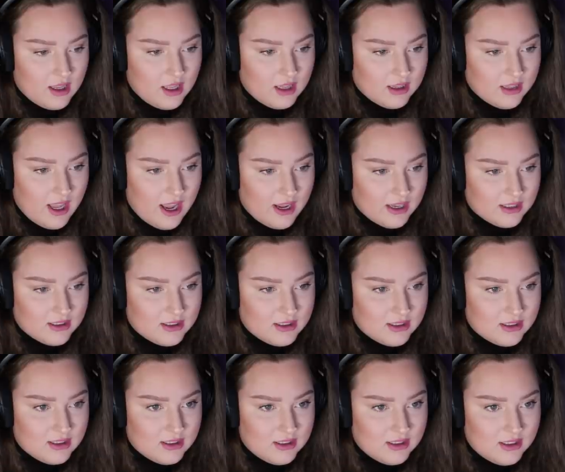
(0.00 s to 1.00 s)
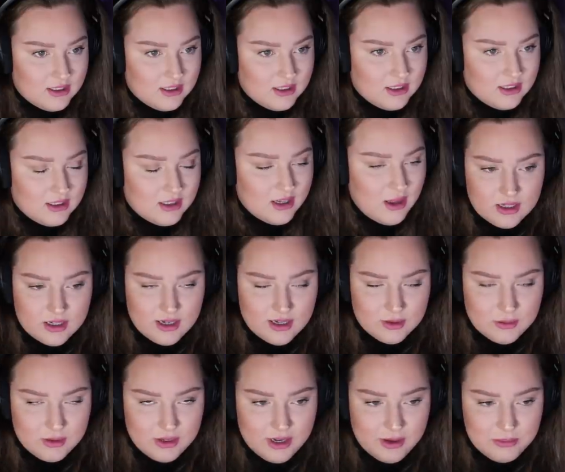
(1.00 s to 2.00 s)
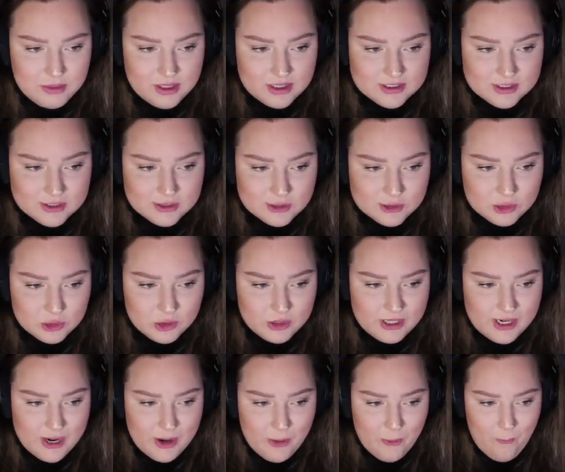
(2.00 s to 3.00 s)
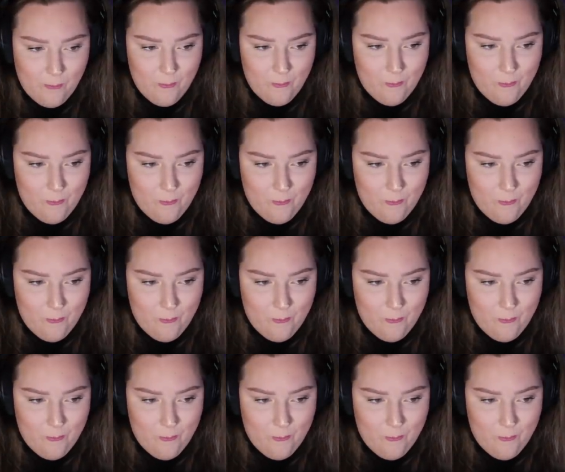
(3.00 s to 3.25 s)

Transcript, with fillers: Collect. I kind of want to get plastic surgery now.